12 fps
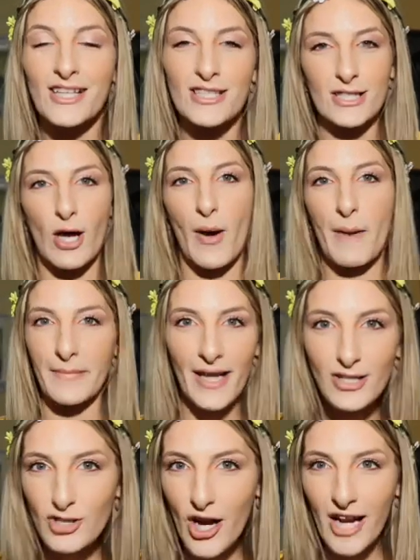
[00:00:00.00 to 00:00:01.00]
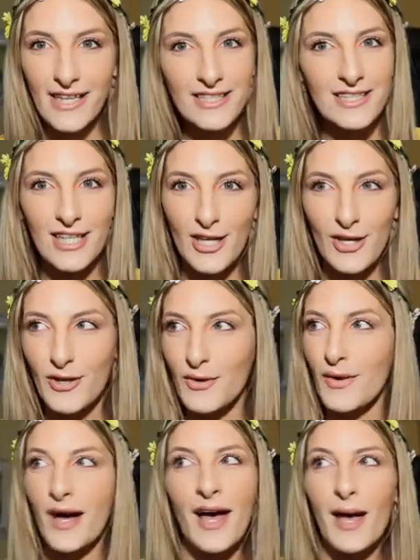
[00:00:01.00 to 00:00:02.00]
So I'm not trying
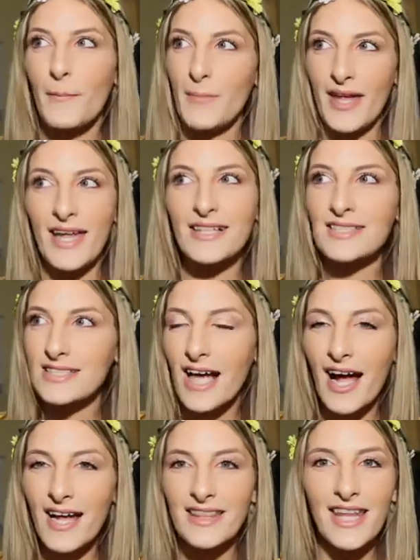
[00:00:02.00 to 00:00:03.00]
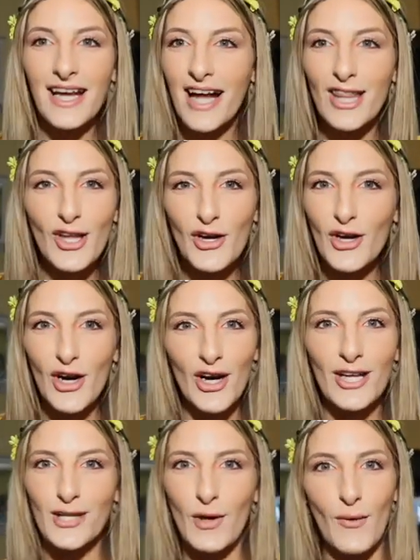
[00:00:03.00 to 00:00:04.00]
to be inside, think I look
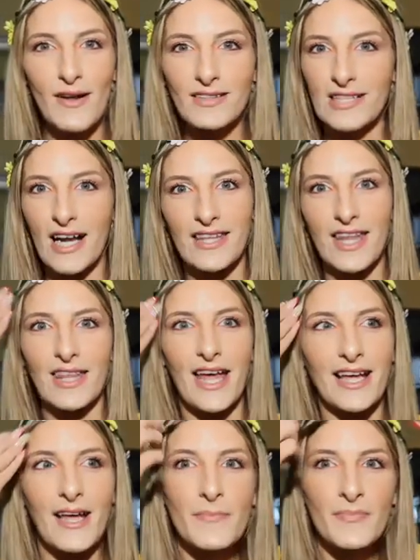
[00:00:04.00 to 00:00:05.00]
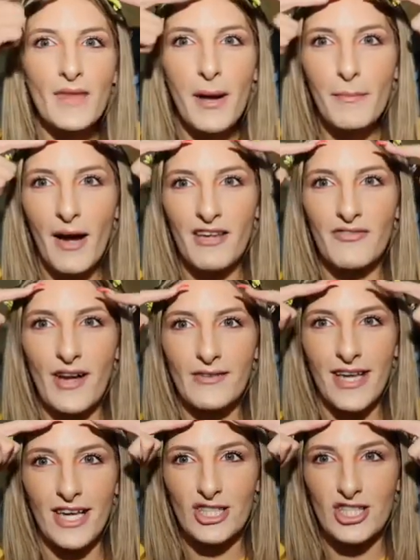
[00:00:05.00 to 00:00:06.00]
good, go outside and then like my
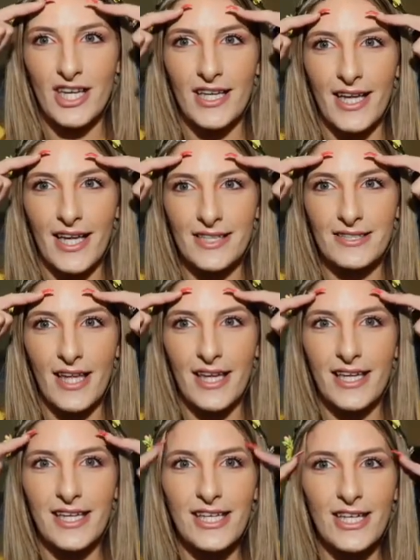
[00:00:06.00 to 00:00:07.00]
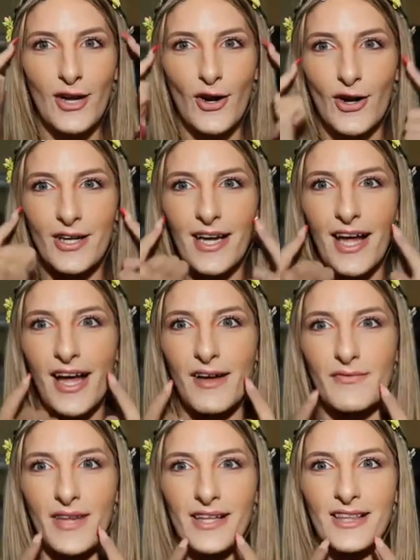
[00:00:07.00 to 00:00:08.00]
foundation is like here and I
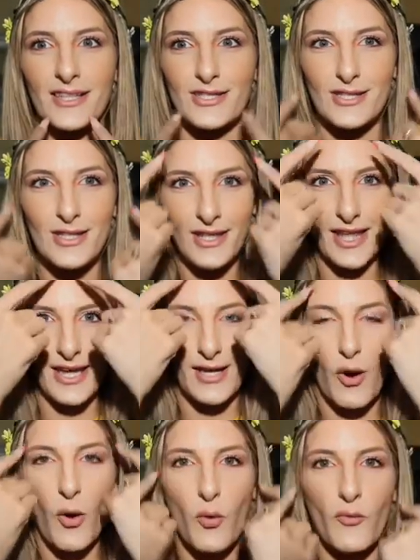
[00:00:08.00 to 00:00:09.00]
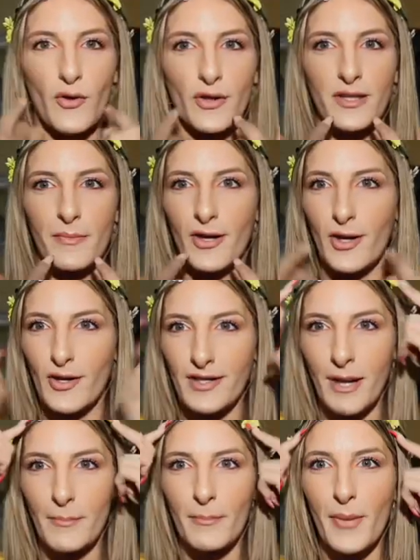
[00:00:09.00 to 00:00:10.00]
have like this like oval in the middle
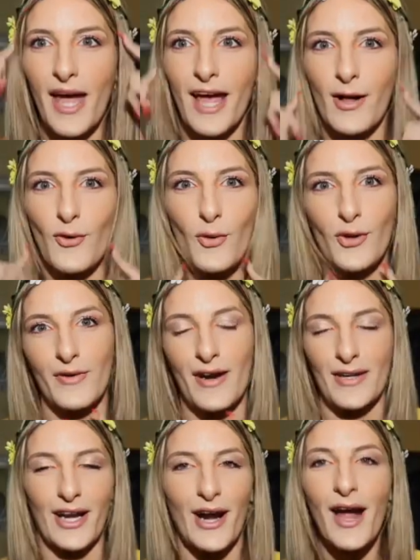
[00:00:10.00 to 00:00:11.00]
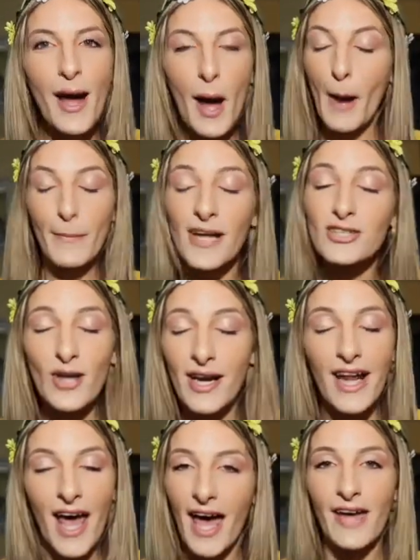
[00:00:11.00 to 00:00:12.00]
and I'm pale all around here. I'm not
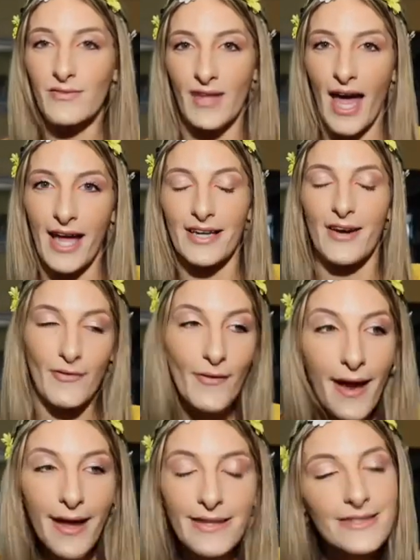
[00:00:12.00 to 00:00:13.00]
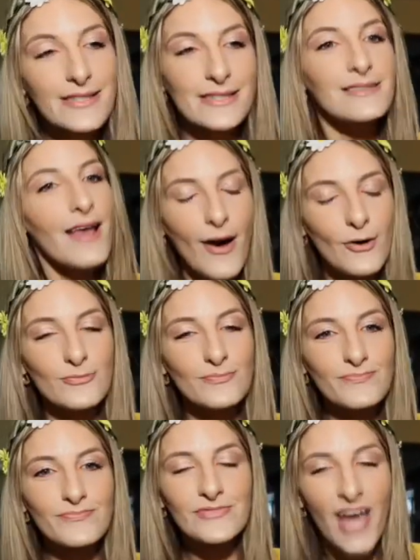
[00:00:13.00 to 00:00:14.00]
trying to have that, all right? So,
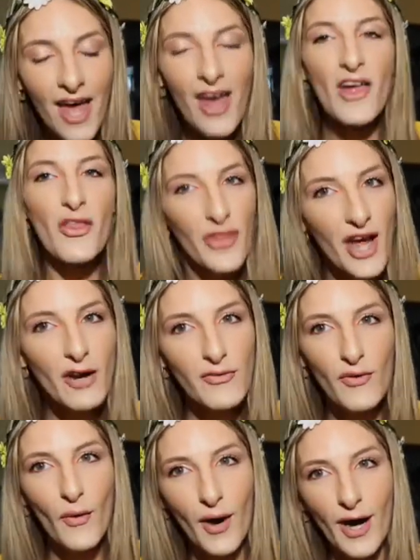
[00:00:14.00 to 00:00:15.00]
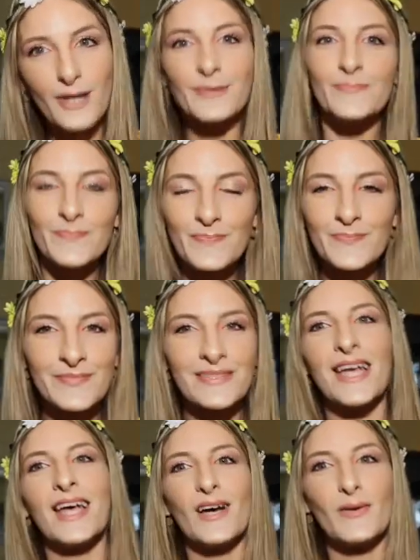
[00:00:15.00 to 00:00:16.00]
therefore,
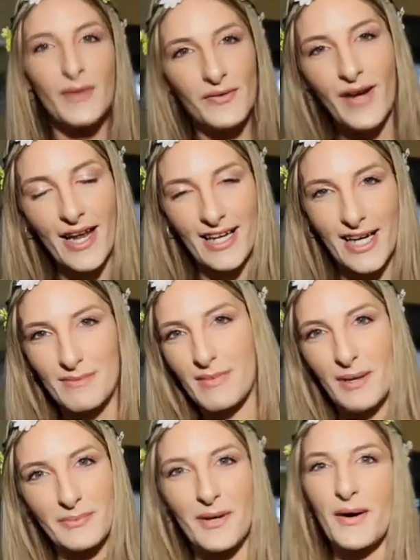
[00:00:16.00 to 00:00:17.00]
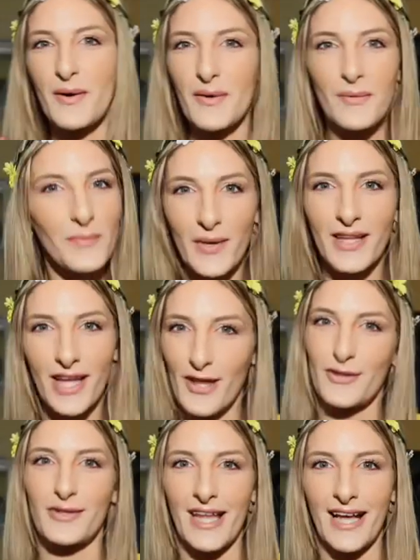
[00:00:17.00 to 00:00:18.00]
we've got to come up with
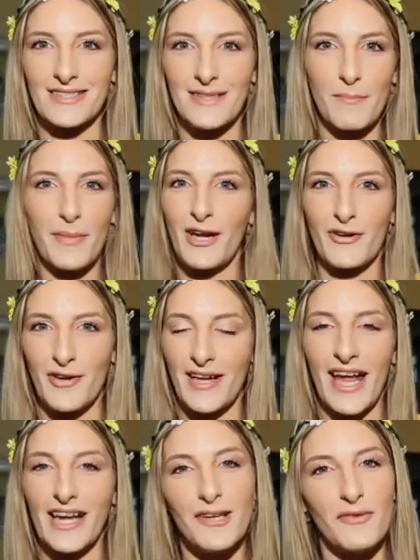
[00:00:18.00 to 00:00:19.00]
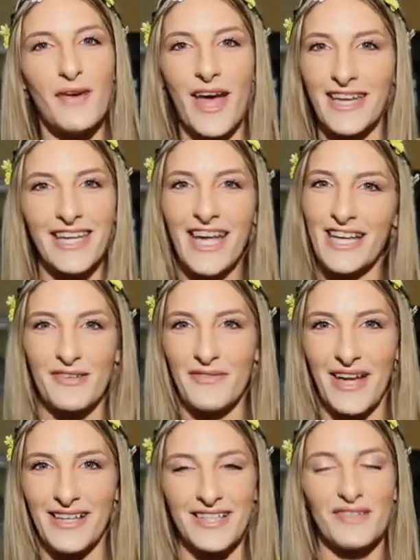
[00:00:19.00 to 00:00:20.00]
other things and be creative and
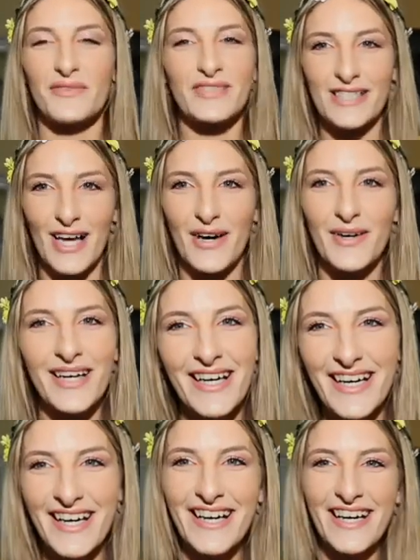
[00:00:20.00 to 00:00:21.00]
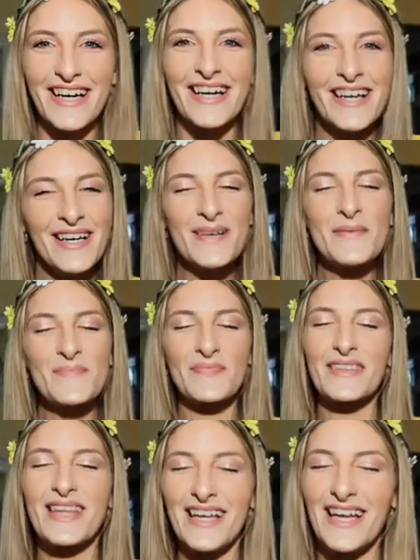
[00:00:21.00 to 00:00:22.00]
innovative. So,
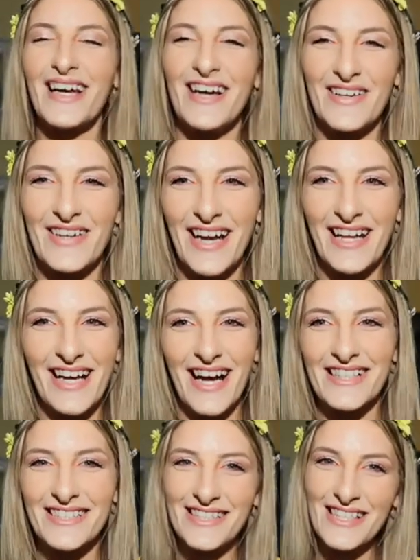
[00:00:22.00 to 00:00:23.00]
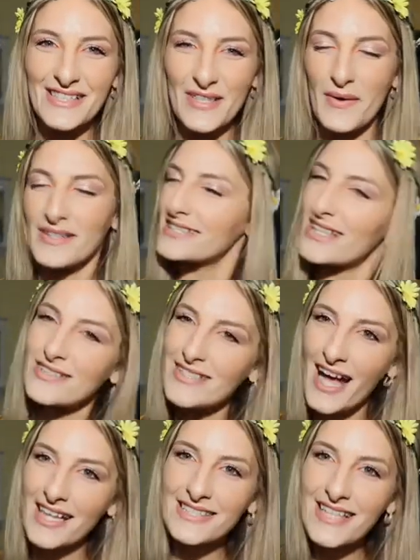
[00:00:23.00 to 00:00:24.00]
all right, guys. So, until
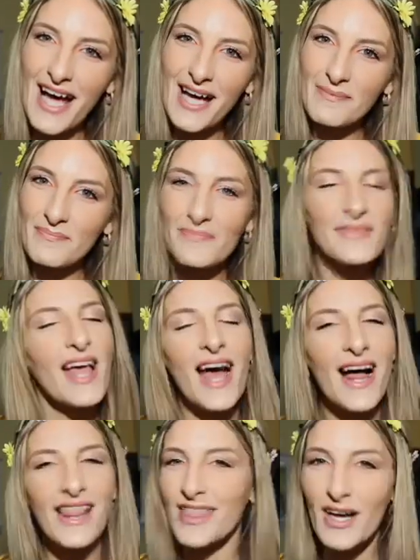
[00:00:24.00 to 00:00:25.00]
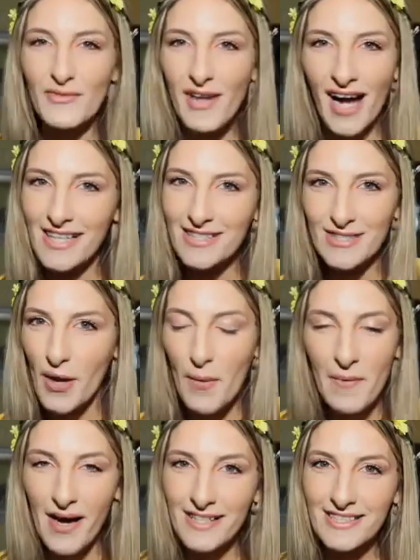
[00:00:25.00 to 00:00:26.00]
next time, I love you guys so
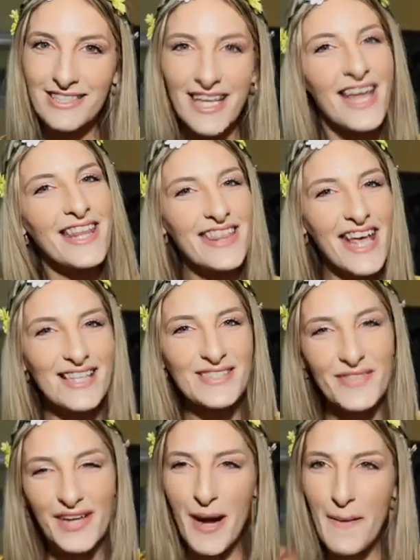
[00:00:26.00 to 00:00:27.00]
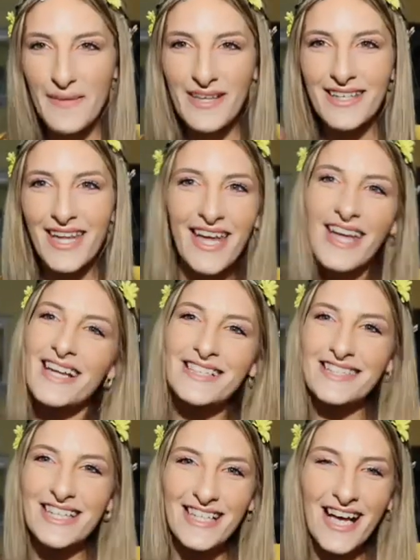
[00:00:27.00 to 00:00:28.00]
much. Thanks for coming, and
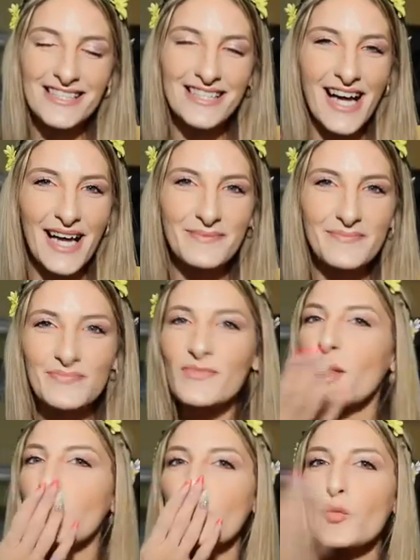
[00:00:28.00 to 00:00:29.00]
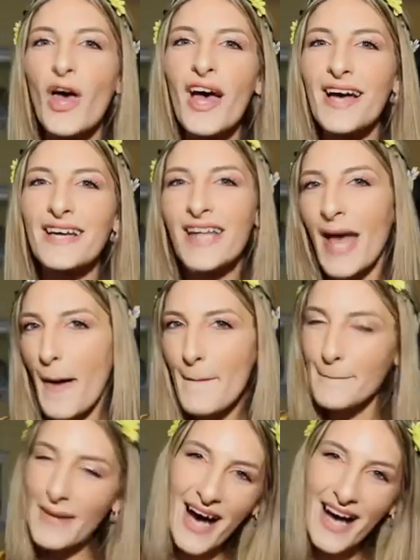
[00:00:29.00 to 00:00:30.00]
I'll see you next time.
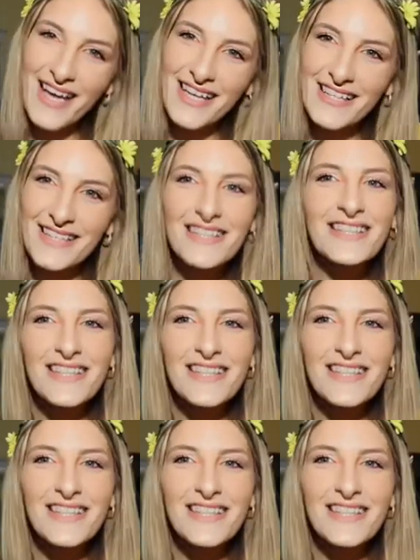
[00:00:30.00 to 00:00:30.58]
Bye.